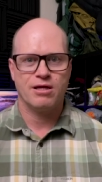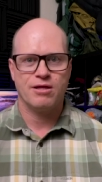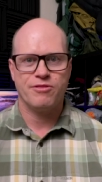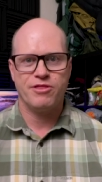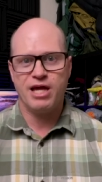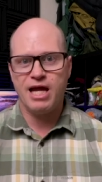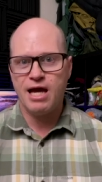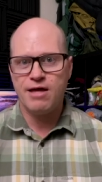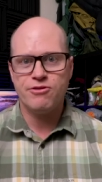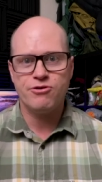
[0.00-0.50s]

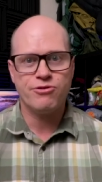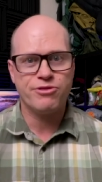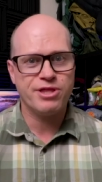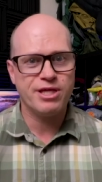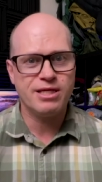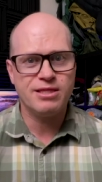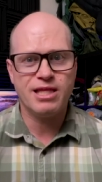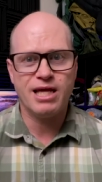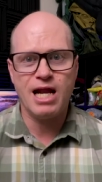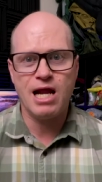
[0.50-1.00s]
The other
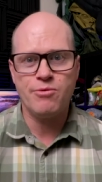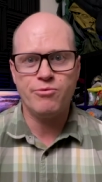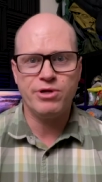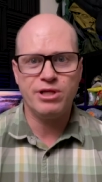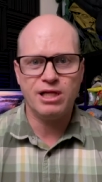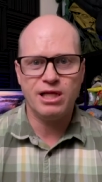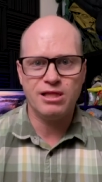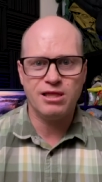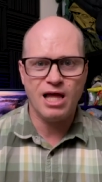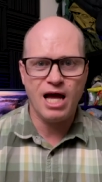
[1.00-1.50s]
thing that I
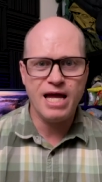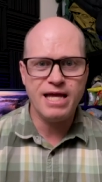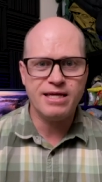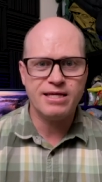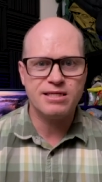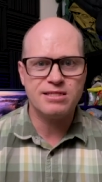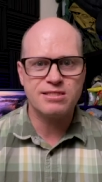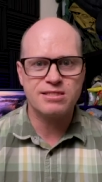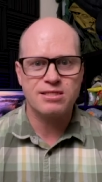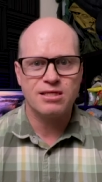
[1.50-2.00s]
really like
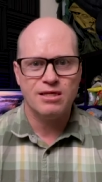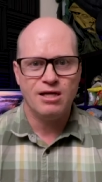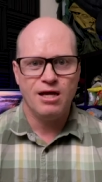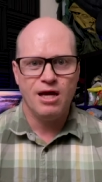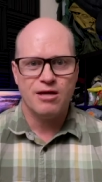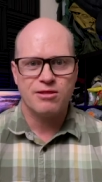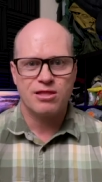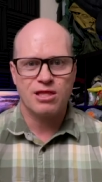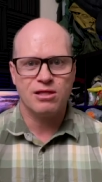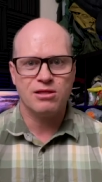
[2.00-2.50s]
is
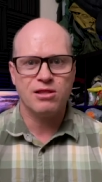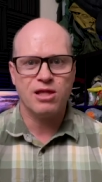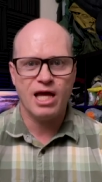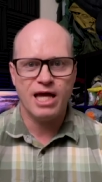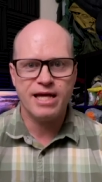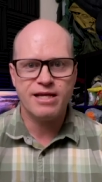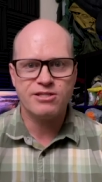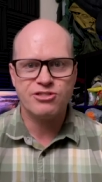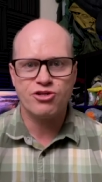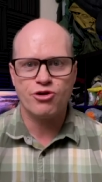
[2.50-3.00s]
the
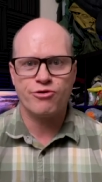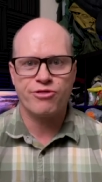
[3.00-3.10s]
legs are